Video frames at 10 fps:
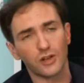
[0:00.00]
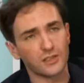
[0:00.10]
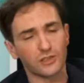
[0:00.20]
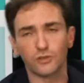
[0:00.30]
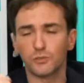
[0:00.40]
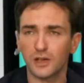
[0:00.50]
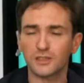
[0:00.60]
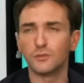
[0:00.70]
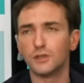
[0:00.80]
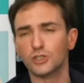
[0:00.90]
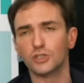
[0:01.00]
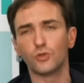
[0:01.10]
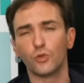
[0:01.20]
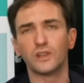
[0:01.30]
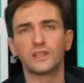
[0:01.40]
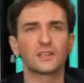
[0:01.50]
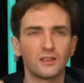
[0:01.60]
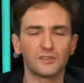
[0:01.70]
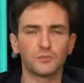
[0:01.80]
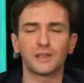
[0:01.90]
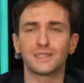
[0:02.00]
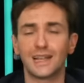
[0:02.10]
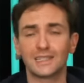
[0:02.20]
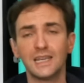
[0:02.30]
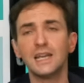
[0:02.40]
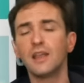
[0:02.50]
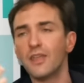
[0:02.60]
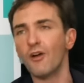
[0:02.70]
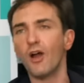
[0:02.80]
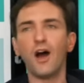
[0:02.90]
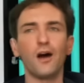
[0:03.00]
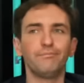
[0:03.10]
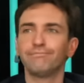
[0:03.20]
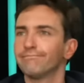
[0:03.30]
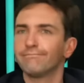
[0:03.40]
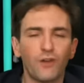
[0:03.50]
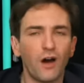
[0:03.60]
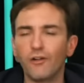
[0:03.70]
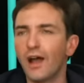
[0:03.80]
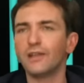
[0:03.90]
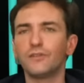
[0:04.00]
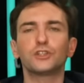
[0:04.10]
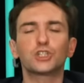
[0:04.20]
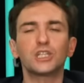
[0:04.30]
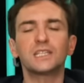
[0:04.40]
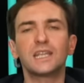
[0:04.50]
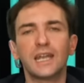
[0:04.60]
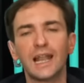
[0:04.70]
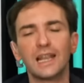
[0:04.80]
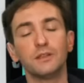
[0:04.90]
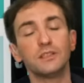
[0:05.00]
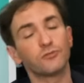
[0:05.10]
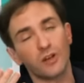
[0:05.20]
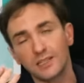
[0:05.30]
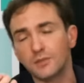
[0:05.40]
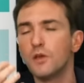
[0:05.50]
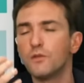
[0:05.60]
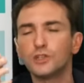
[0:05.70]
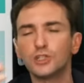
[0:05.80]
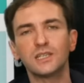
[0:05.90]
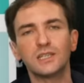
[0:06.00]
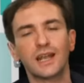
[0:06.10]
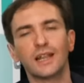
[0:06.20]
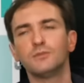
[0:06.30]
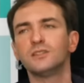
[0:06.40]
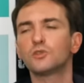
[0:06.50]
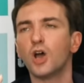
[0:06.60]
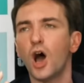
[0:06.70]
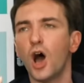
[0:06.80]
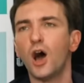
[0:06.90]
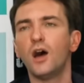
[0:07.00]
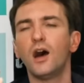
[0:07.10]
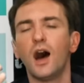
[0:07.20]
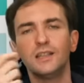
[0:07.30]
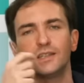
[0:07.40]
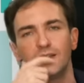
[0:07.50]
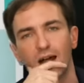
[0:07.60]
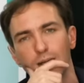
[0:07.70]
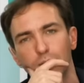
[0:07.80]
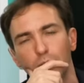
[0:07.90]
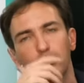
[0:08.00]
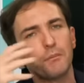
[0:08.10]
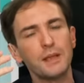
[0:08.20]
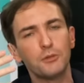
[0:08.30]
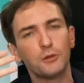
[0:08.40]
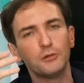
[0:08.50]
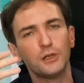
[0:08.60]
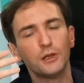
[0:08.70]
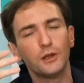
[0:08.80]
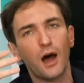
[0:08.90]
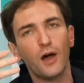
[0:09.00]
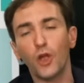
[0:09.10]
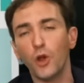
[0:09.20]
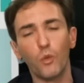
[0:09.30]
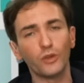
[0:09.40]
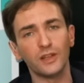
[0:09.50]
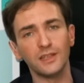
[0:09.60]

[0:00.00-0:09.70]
with regards to sort of personal militias and all this cult of personality, there are far-right, fascistic elements, racist, fascistic elements that are undeniable. But people don't want to